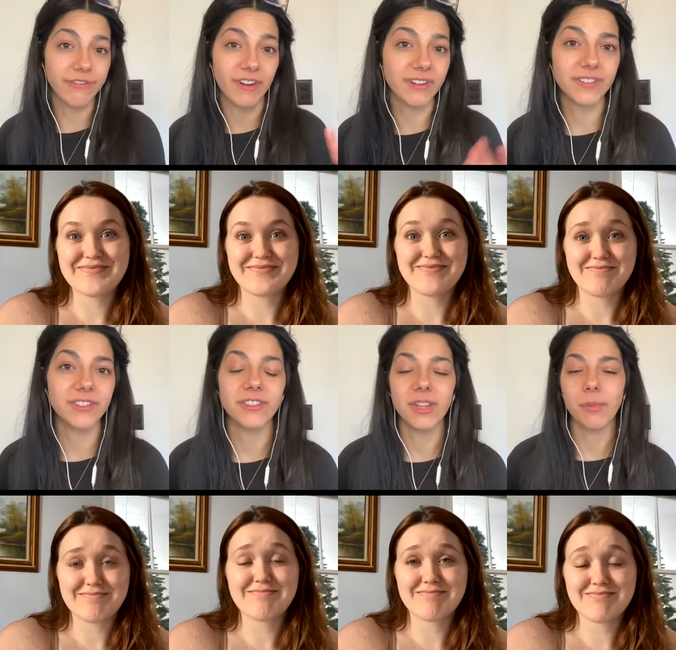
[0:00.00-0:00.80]
Speaker 1: fun to
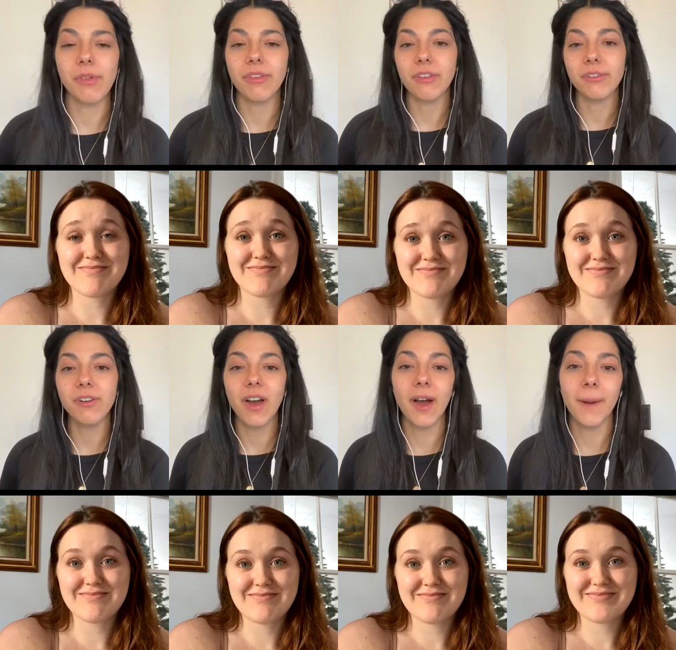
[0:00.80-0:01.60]
do them with you.
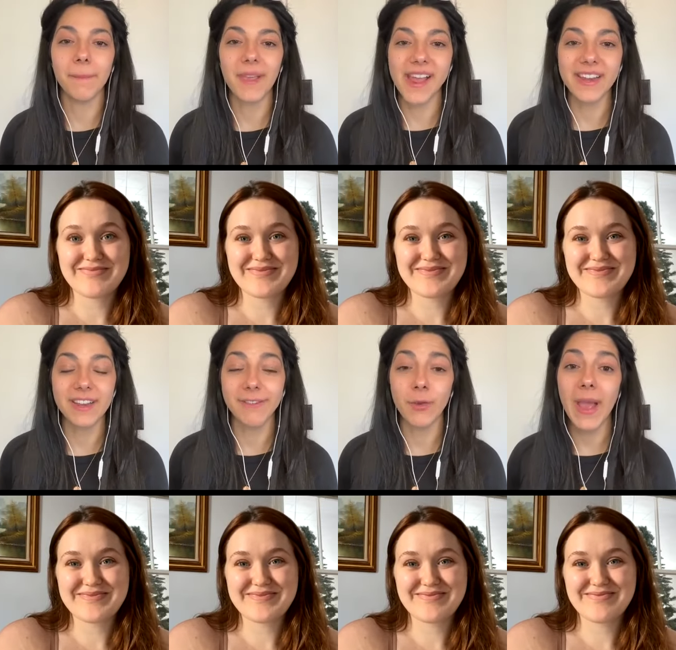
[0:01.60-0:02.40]
Um, and
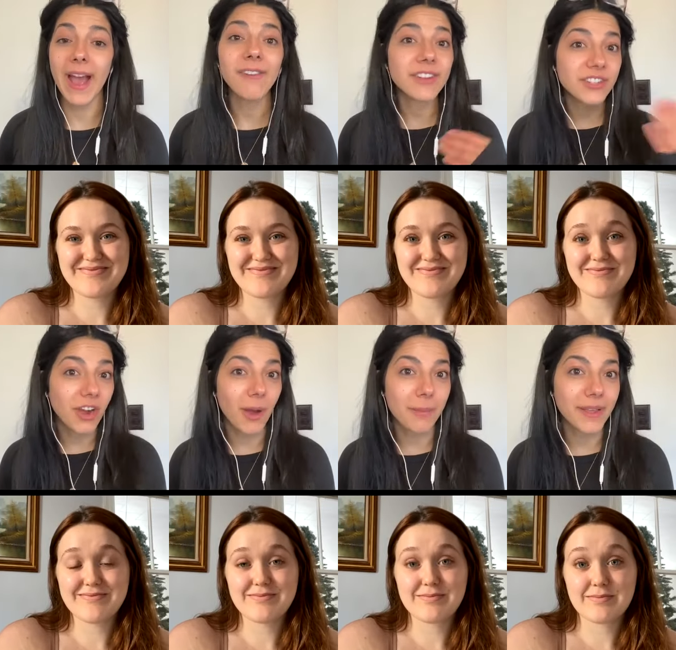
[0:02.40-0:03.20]
if you have a
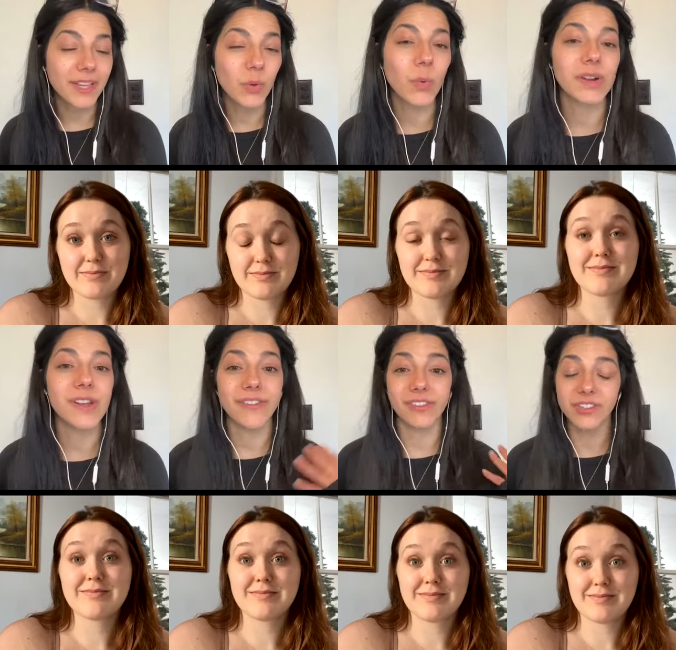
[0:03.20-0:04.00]
topic you want
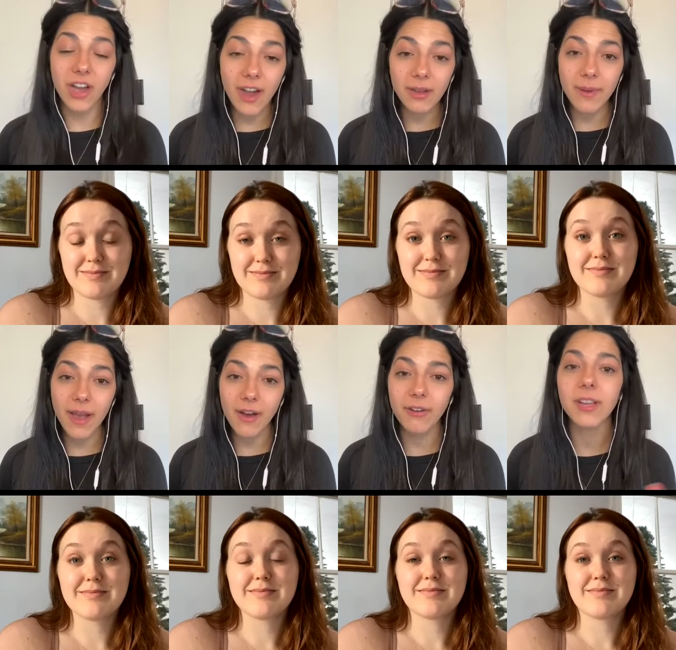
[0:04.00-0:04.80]
us to talk
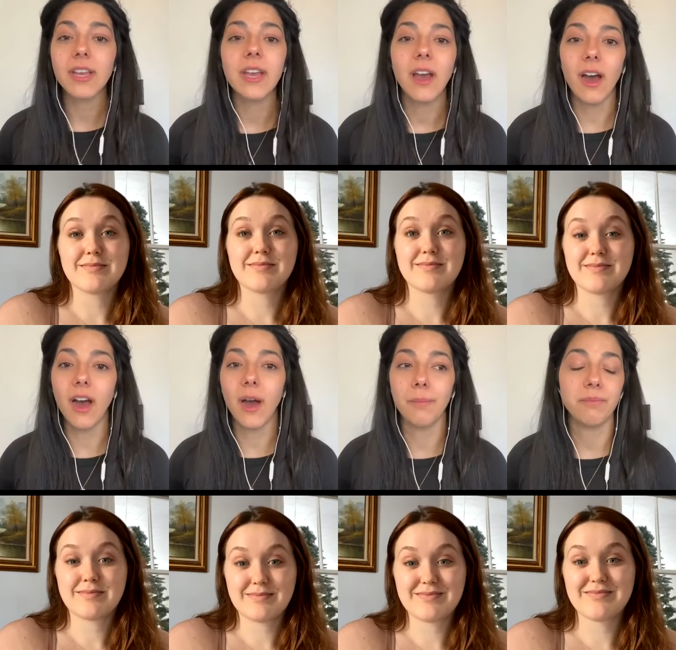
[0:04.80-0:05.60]
about,
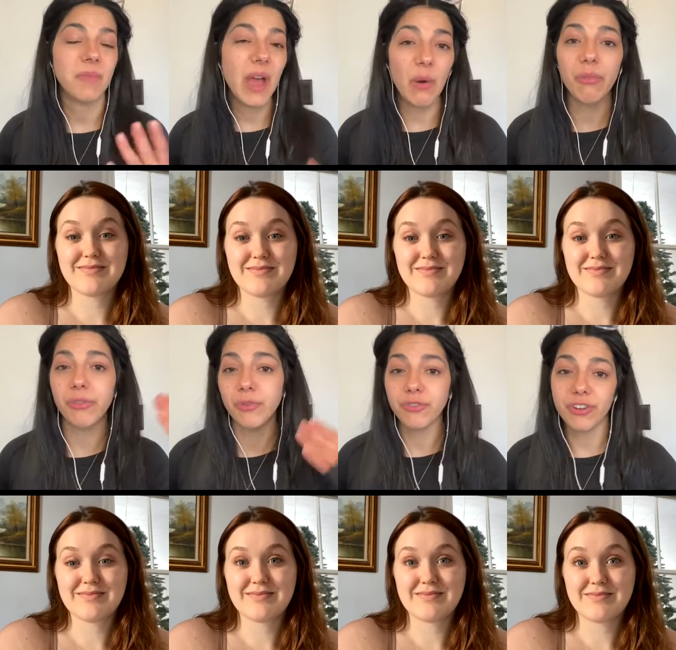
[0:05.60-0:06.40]
um, health,
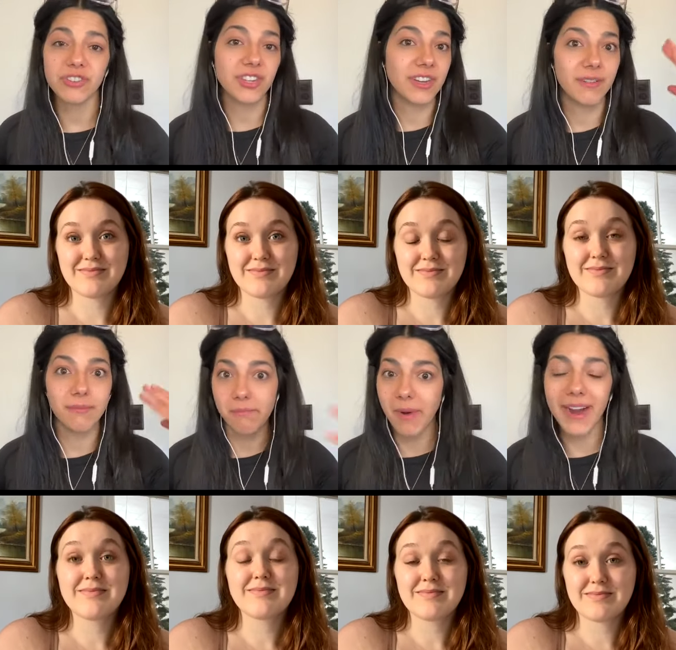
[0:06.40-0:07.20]
nutrition,
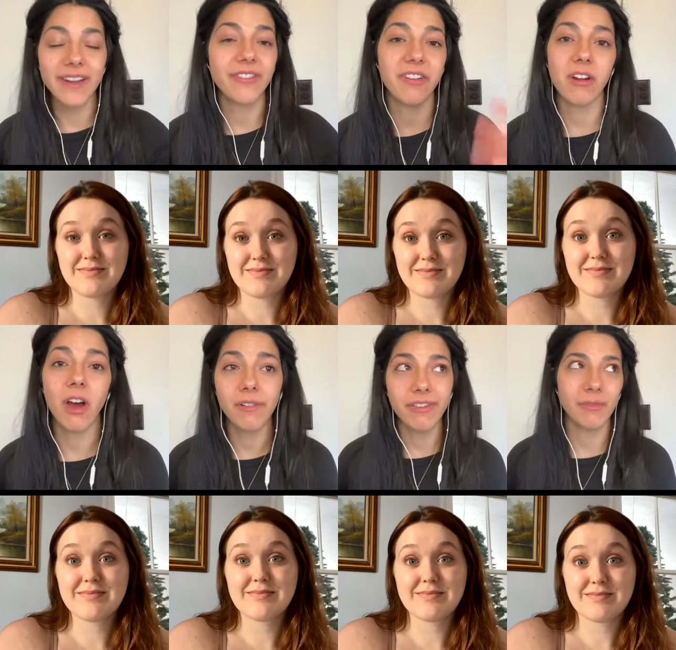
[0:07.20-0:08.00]
mindset.
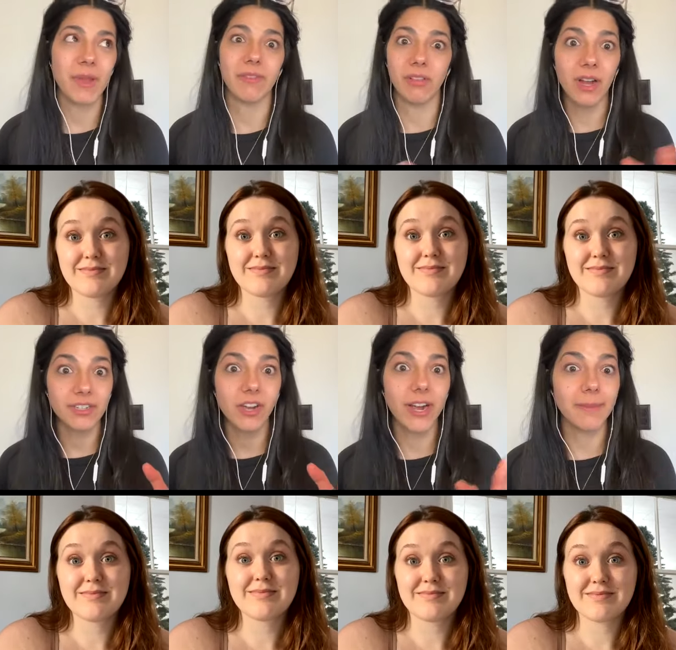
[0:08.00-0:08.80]
Obviously, we have a lot
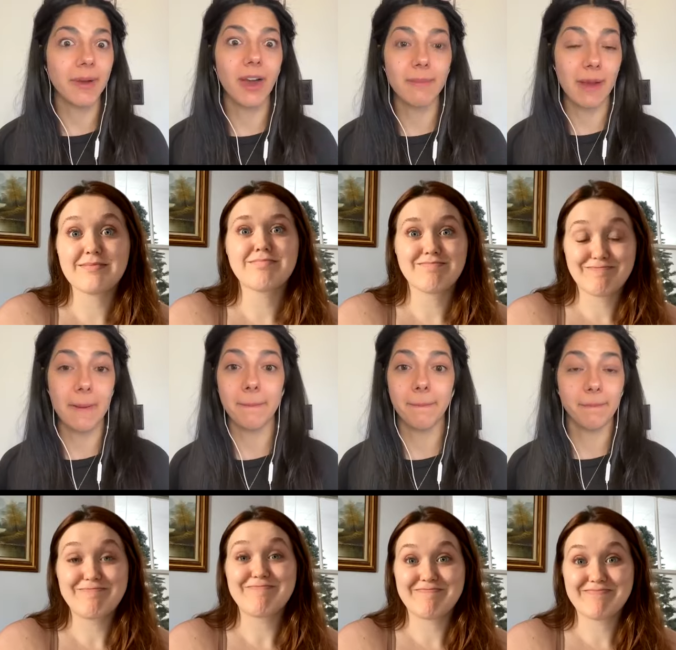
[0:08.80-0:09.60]
to talk about
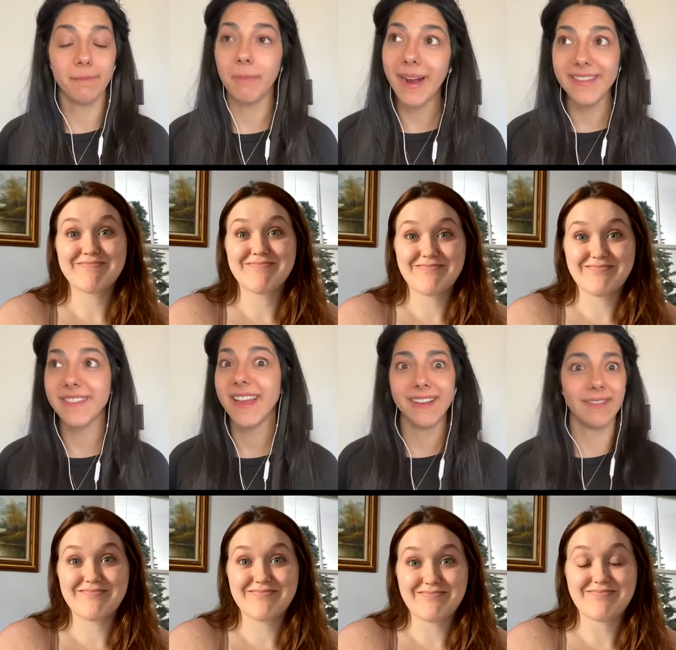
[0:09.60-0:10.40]
about
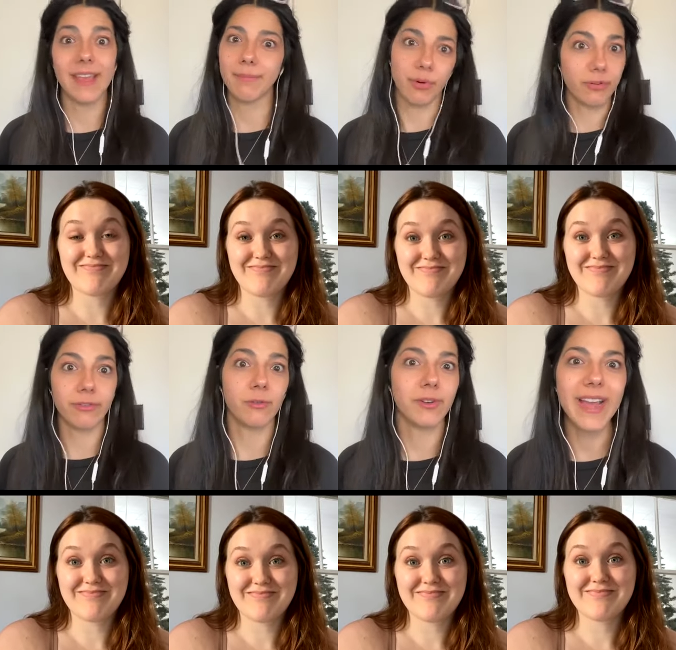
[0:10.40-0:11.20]
mindset and like
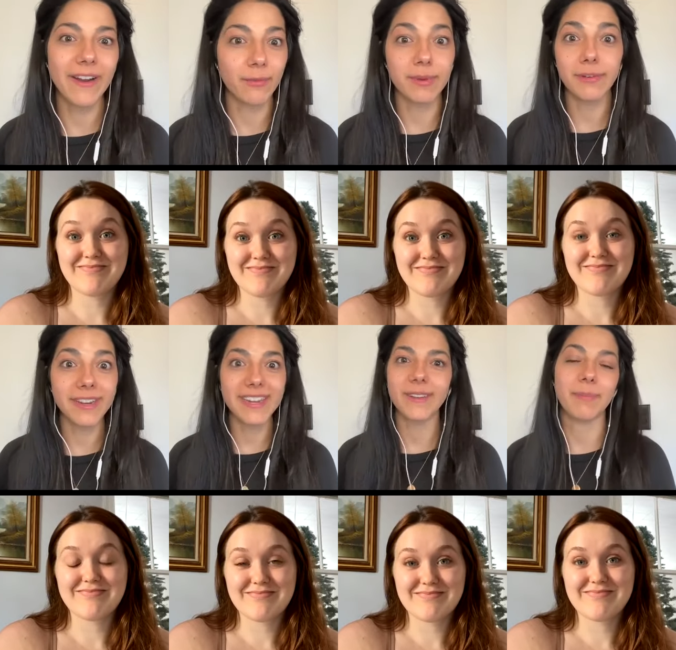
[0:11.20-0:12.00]
personal
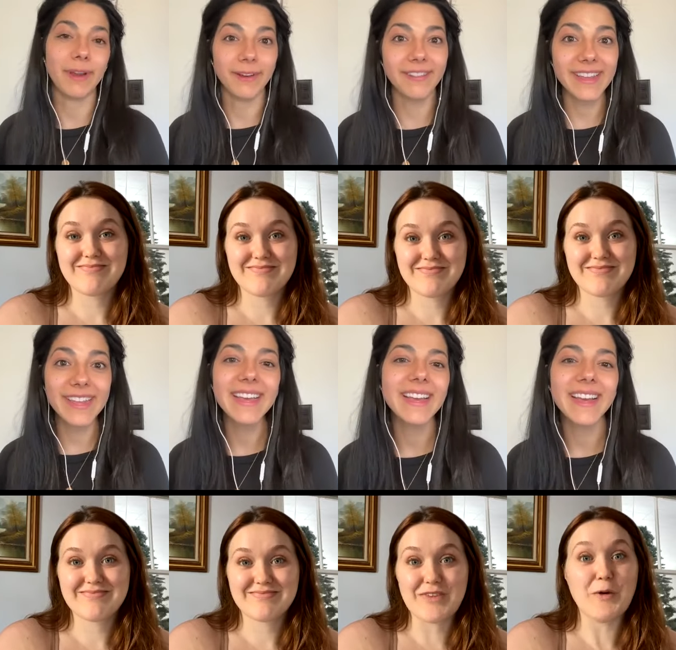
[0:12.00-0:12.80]
accountability. Apparently,
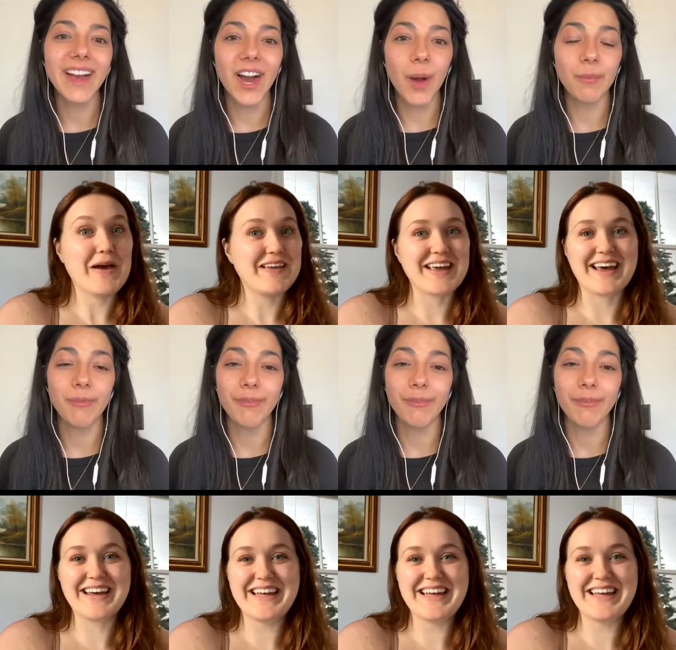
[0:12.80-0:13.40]
oh hell yeah, um,